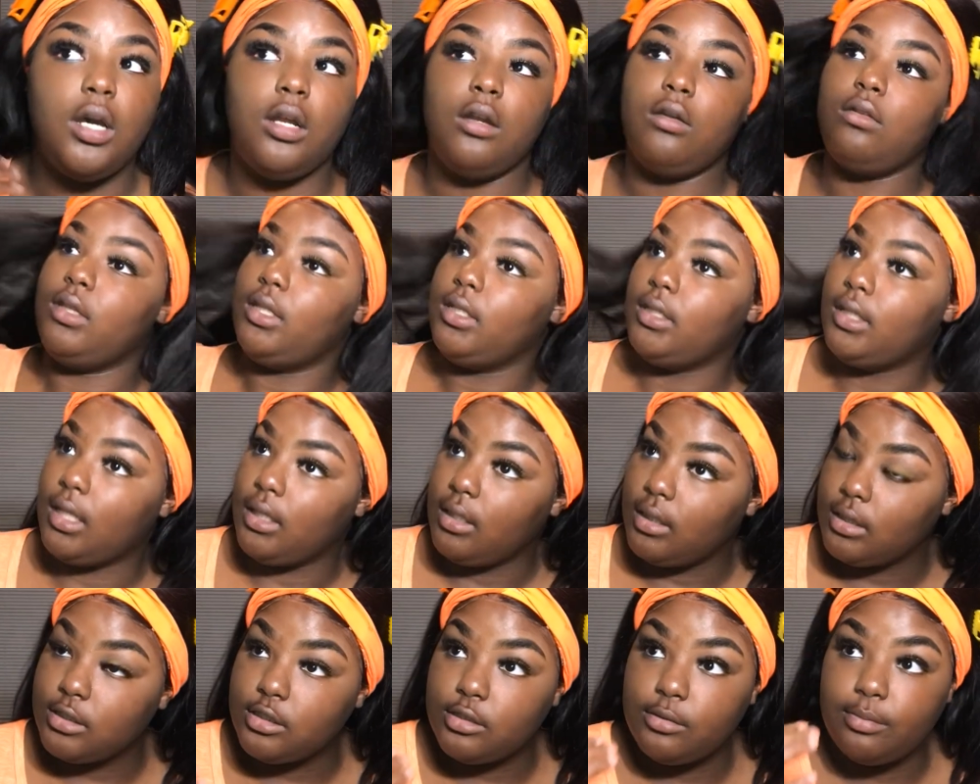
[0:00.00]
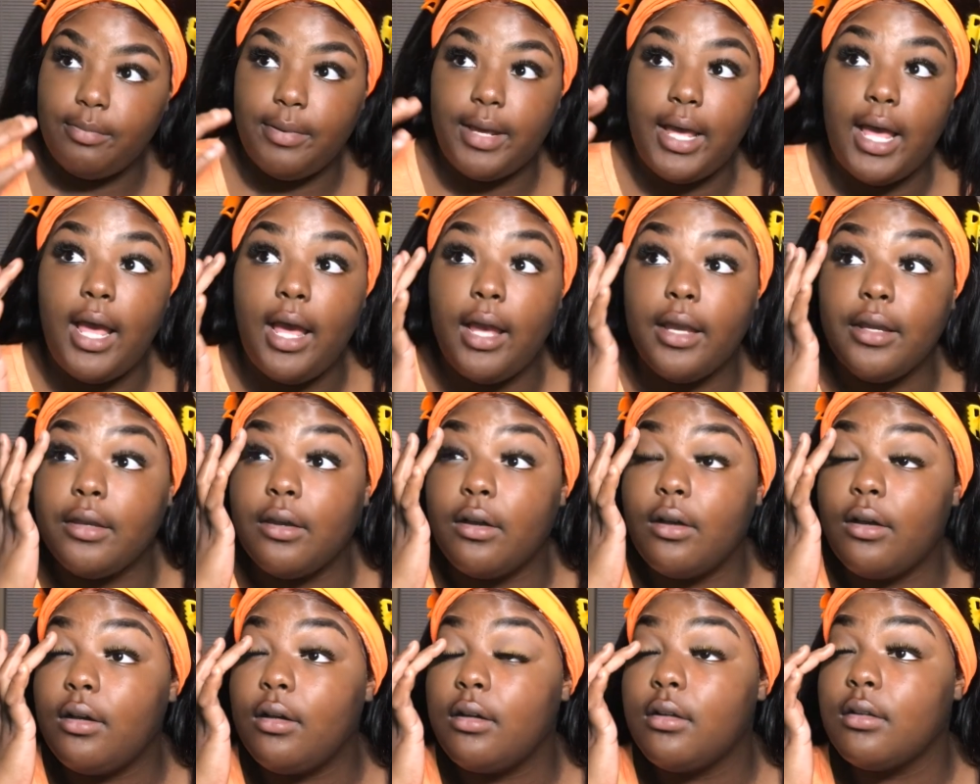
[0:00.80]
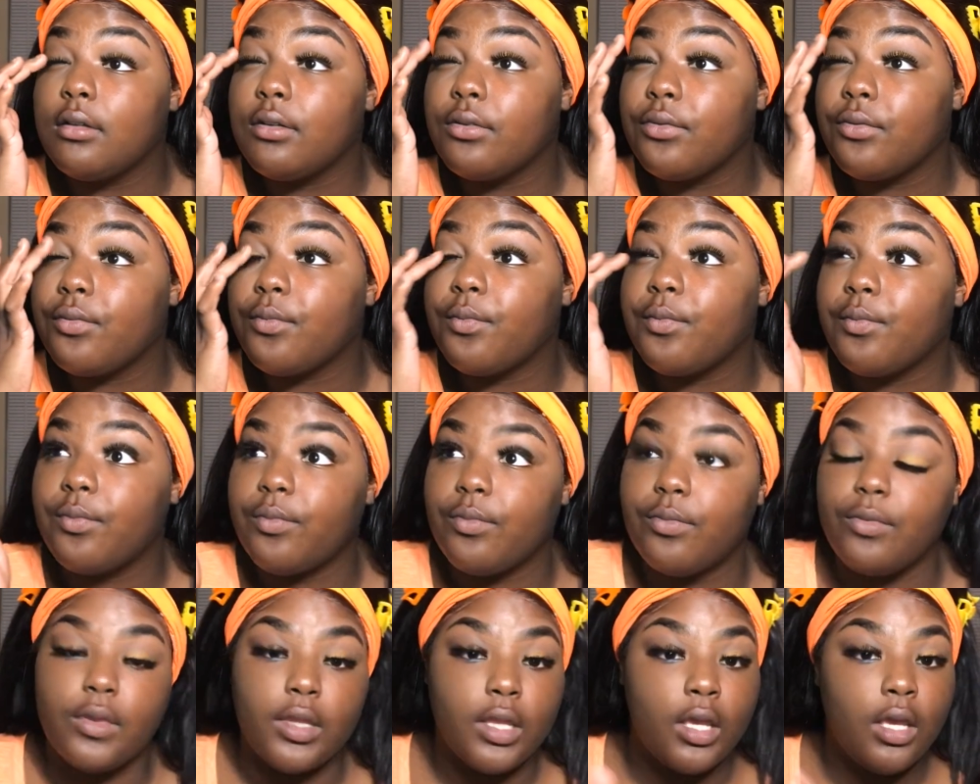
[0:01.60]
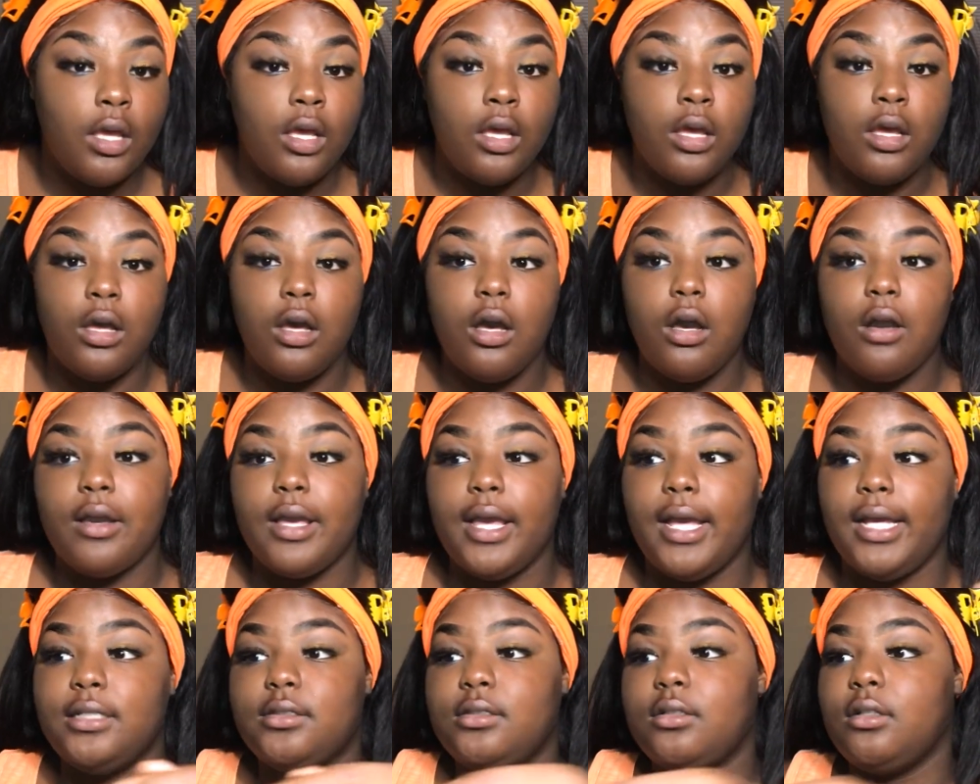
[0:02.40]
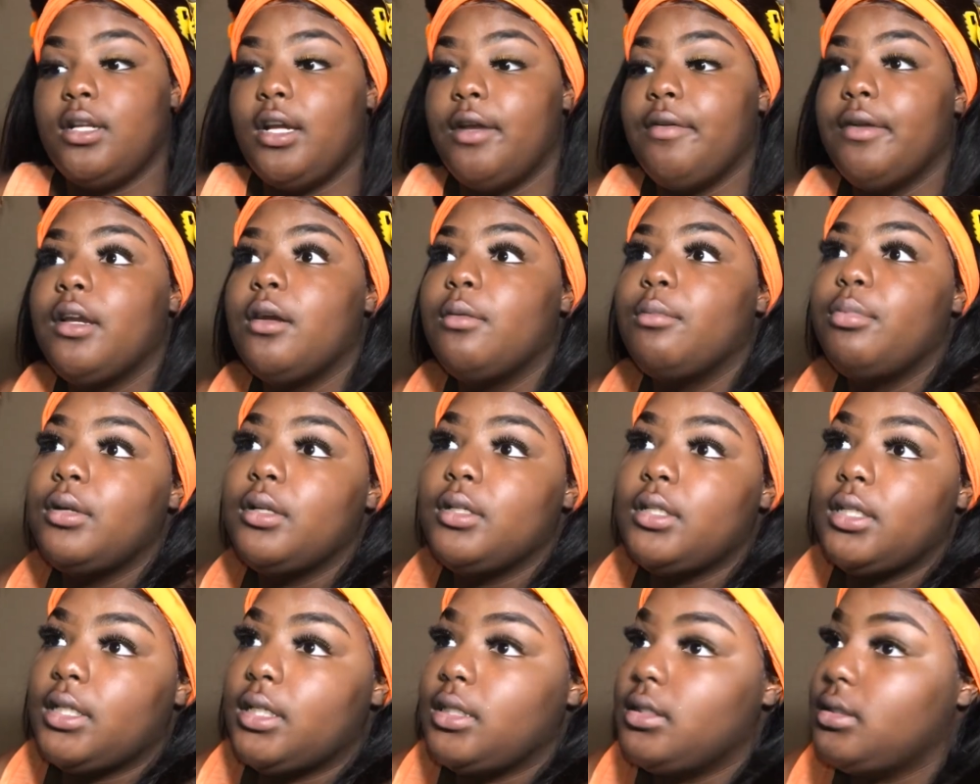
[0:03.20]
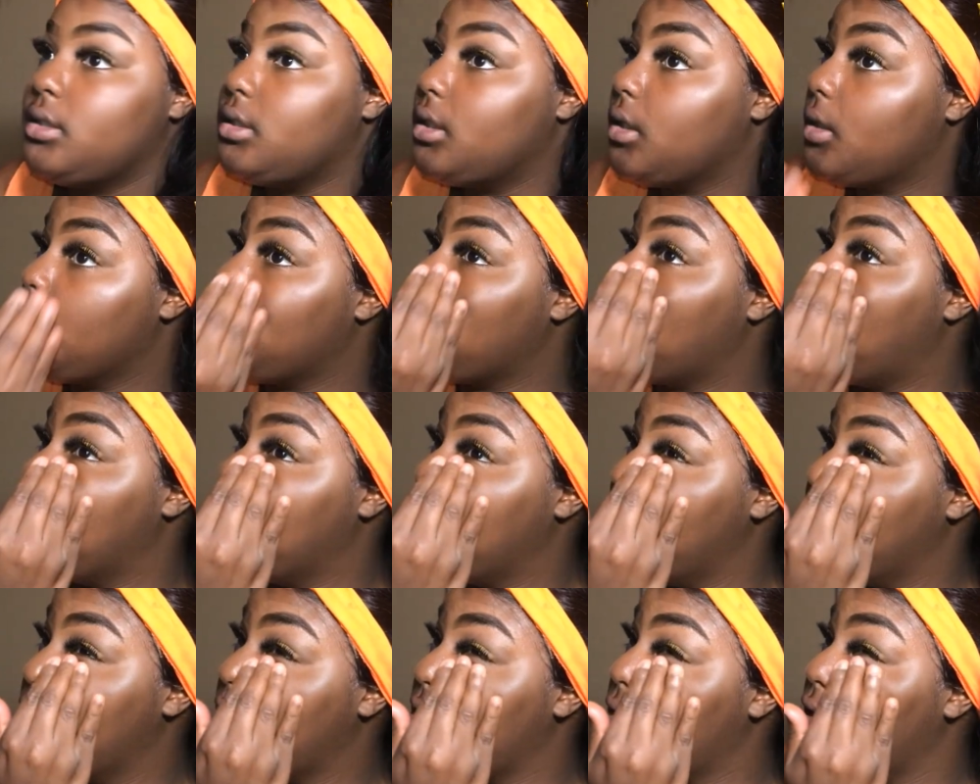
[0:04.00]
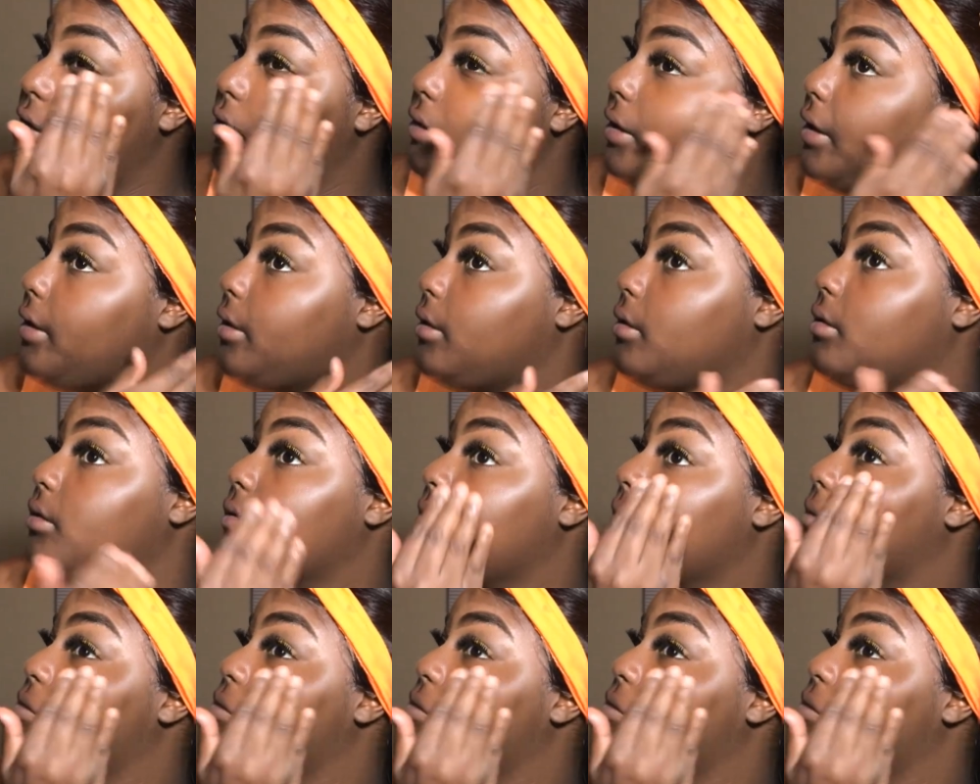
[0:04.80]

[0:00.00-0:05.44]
don't think that looks bad, y'all. Okay, so now we're gonna put the concealer on this area.